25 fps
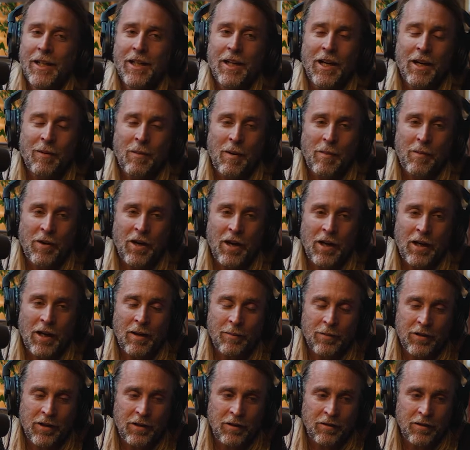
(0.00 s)
I remember I
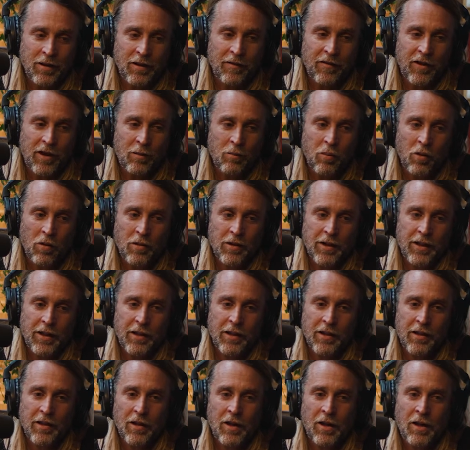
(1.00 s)
was living in Bronte
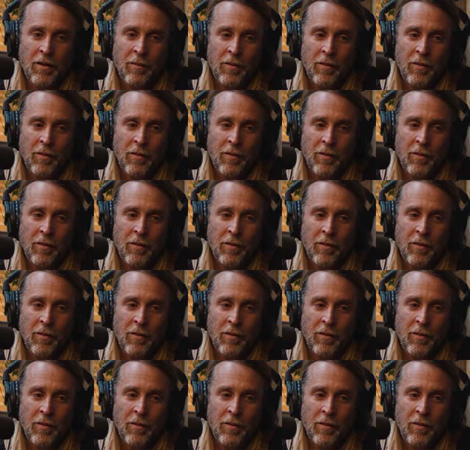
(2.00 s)
at the time,